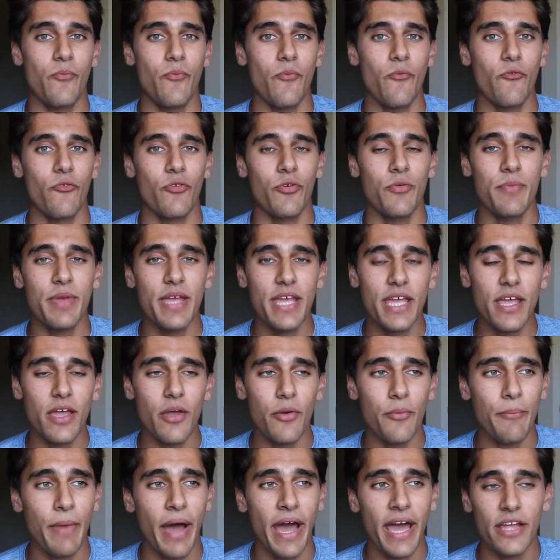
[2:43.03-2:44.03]
For me,
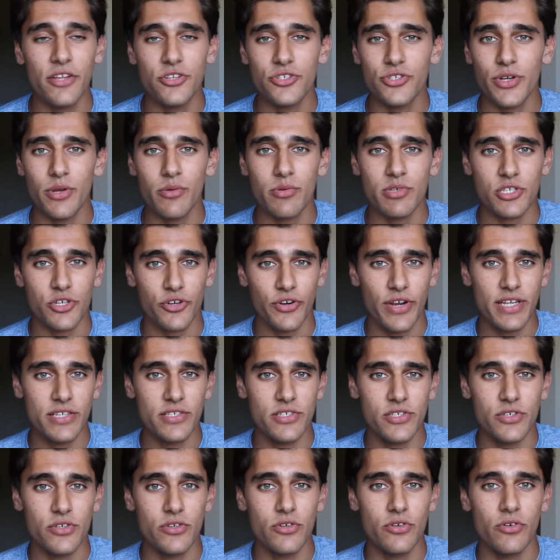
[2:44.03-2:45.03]
my injury was grade
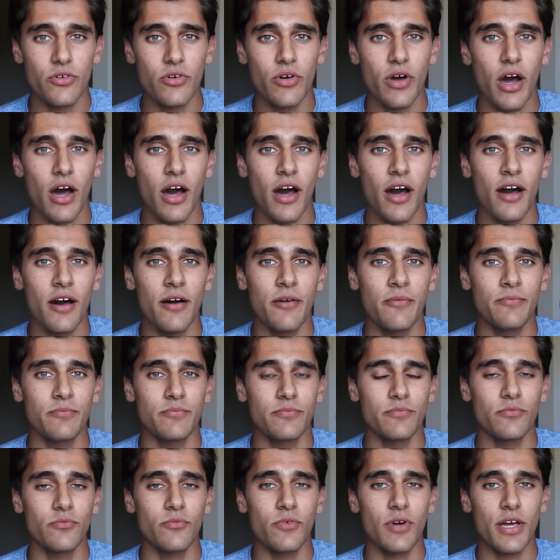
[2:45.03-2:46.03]
2
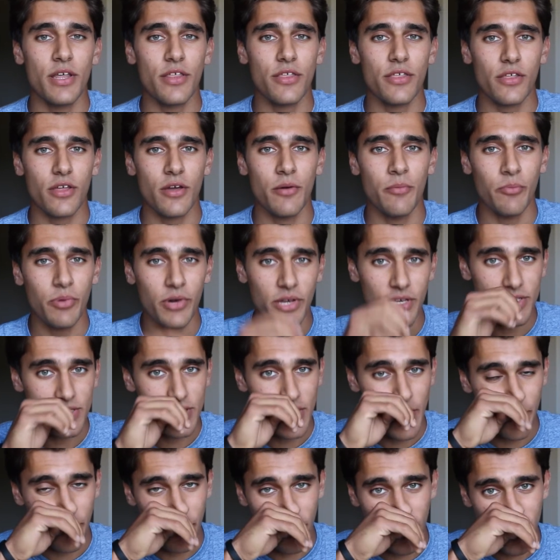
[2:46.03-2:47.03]
with complete
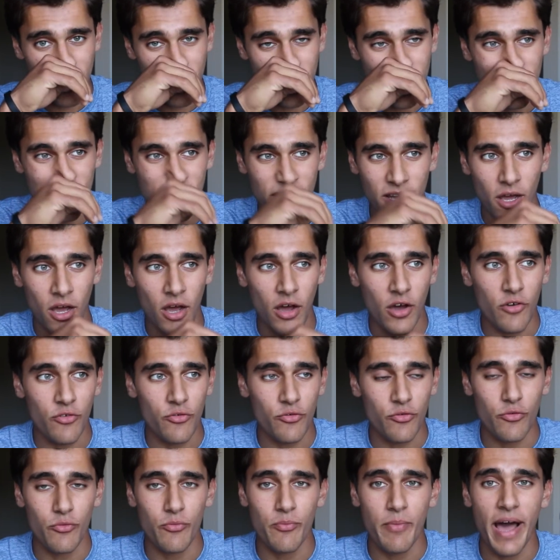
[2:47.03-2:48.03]
separation
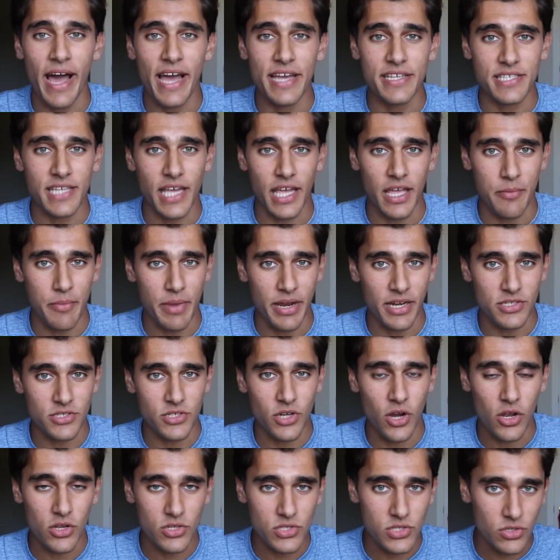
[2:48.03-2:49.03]
of my second
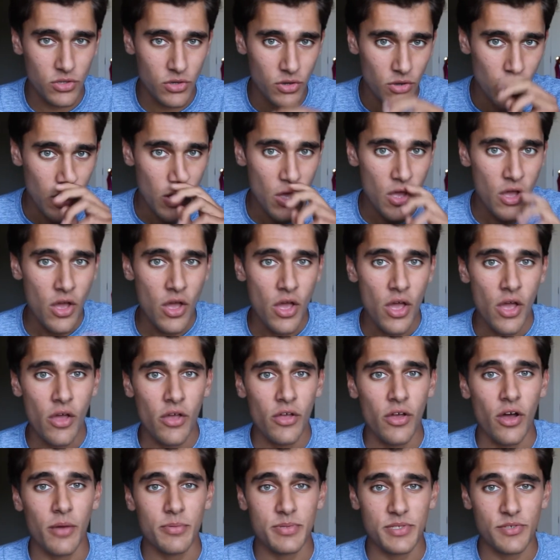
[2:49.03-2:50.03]
metatarsal
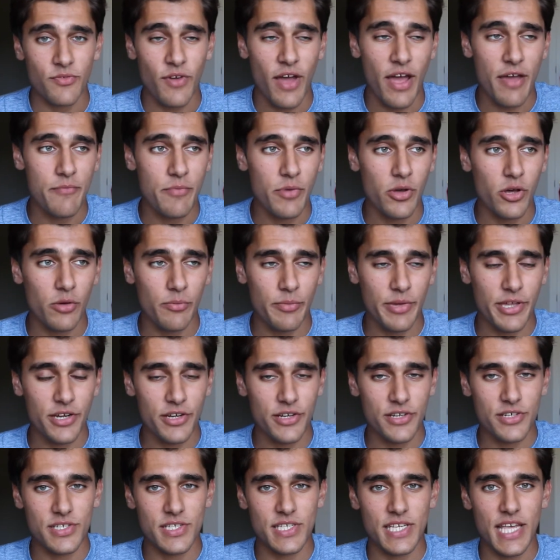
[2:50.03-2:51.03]
up to
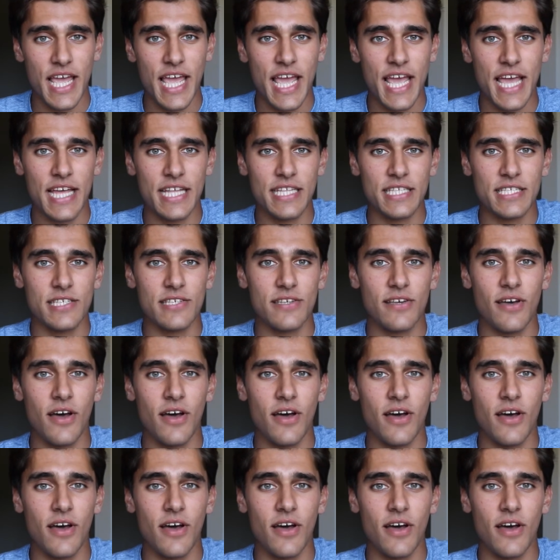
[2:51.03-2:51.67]
5mm, and